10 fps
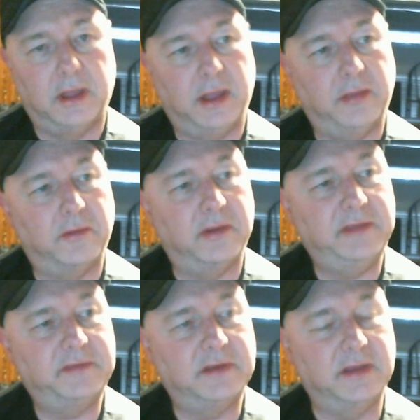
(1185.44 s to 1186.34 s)
And the
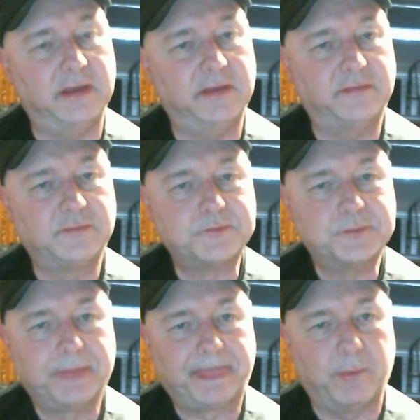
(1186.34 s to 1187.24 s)
reason is,
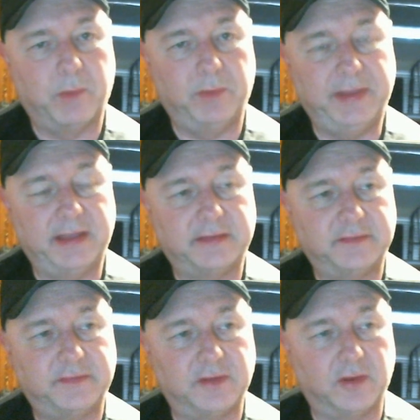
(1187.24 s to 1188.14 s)
when we get
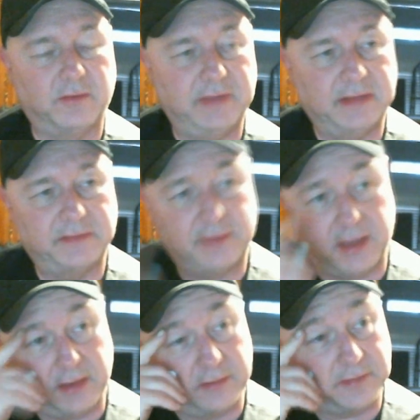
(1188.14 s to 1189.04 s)
to Segovian
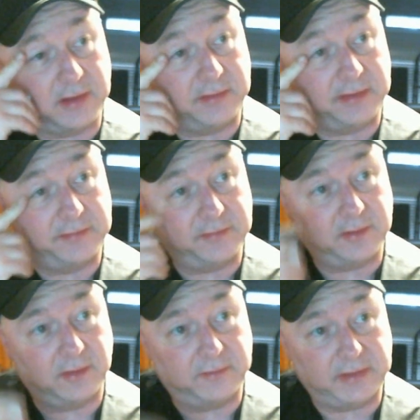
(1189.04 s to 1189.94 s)
scales, Andres
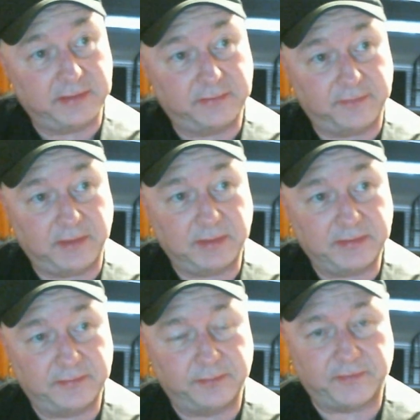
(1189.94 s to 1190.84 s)
Segovia's
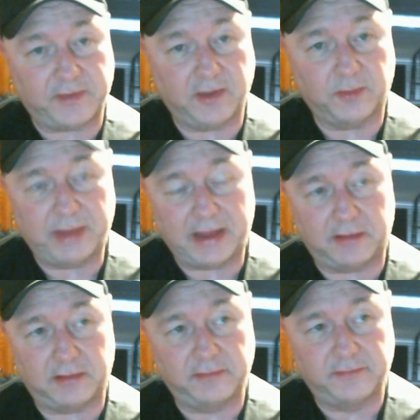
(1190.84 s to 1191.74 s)
famous scale
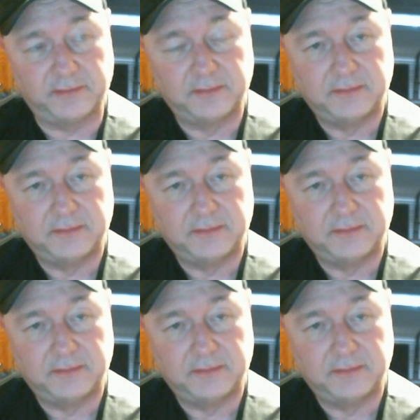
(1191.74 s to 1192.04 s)
patterns,